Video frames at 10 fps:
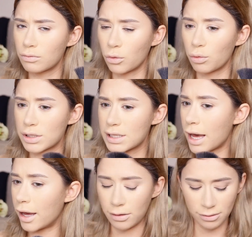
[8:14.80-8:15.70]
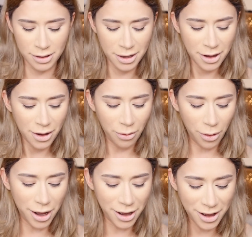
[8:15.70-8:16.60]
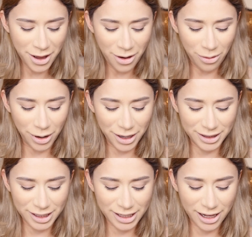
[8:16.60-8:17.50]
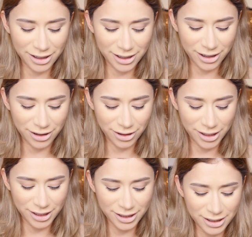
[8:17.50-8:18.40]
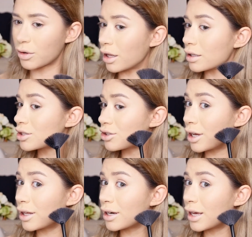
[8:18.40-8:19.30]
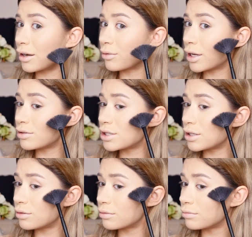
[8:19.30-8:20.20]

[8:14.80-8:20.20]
What was that? Where did the color go? Okay, let's try that again, round two.